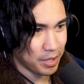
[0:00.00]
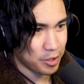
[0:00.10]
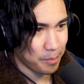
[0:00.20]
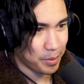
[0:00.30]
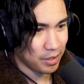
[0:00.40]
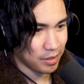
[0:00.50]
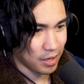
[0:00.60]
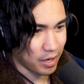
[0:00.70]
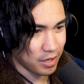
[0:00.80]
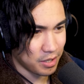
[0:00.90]
by jumping, and the
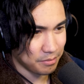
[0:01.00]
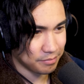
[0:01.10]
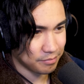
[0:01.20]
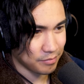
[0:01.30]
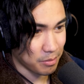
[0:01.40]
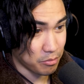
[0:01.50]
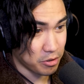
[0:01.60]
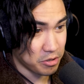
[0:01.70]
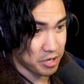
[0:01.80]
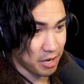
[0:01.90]
higher, the
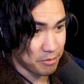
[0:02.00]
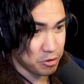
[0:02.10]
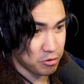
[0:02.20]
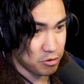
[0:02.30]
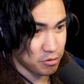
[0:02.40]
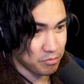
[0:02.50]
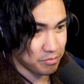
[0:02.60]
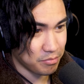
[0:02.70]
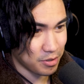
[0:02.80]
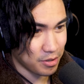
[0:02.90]
more damage you do.
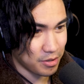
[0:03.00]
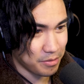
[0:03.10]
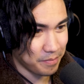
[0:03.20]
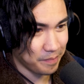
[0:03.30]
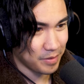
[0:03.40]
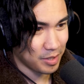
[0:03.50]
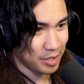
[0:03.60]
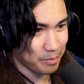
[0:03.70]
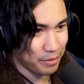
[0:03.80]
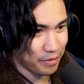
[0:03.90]
So it's a
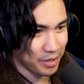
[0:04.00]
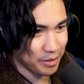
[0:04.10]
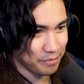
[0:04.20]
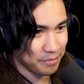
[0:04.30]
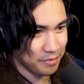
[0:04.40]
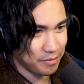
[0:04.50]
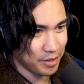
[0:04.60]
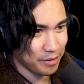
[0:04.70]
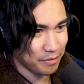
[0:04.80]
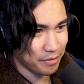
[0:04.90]
little bit
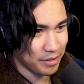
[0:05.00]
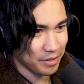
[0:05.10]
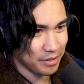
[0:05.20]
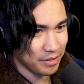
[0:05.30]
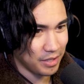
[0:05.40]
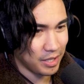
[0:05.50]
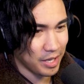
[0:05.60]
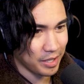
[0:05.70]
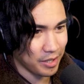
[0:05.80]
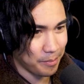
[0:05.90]
fun of
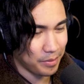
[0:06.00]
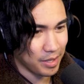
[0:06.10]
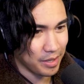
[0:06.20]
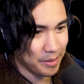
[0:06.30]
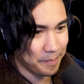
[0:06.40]
lining up the